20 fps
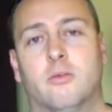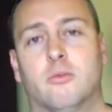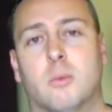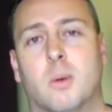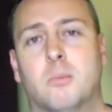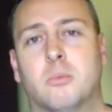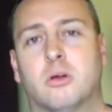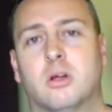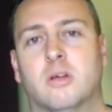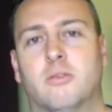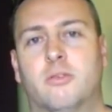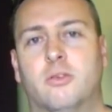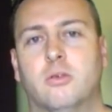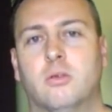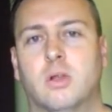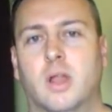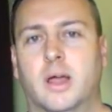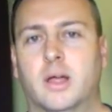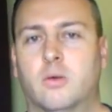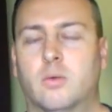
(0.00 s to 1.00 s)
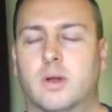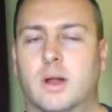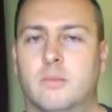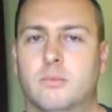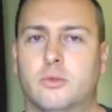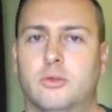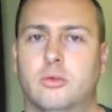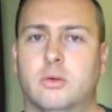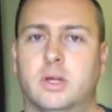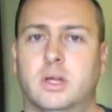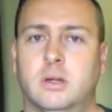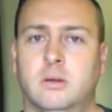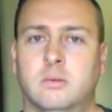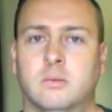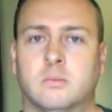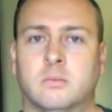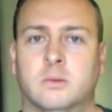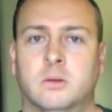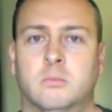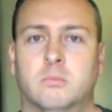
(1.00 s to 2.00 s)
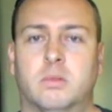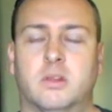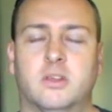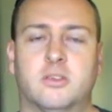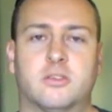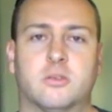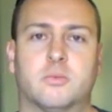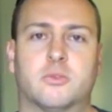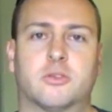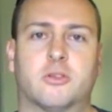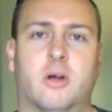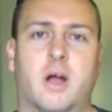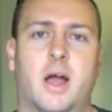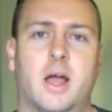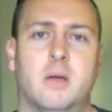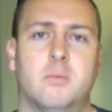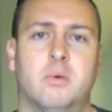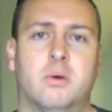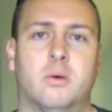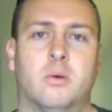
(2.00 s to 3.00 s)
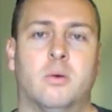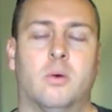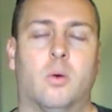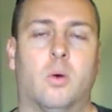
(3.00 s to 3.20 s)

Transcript: And remember, if you like what I'm doing, please subscribe